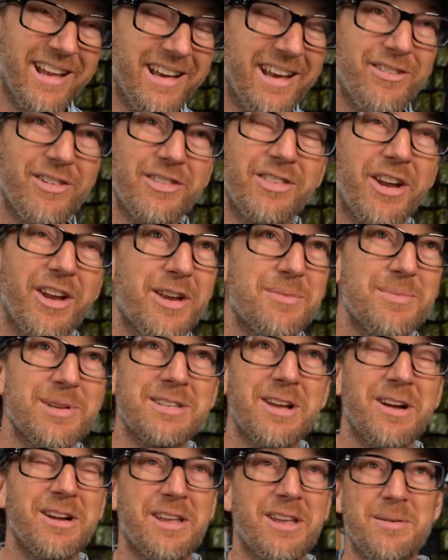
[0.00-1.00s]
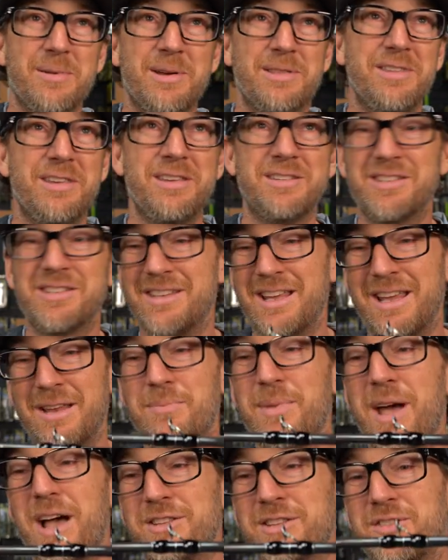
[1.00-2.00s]
Never thought I'd be talking about this in
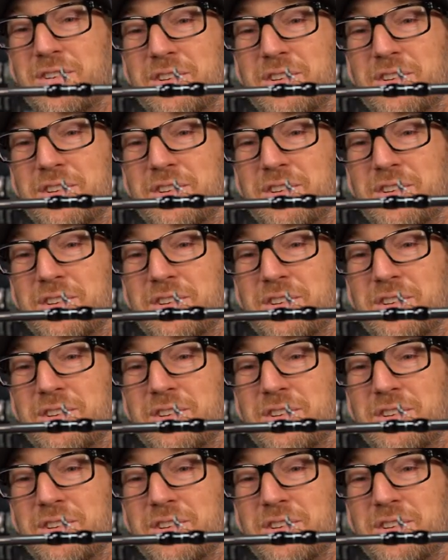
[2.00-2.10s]
bass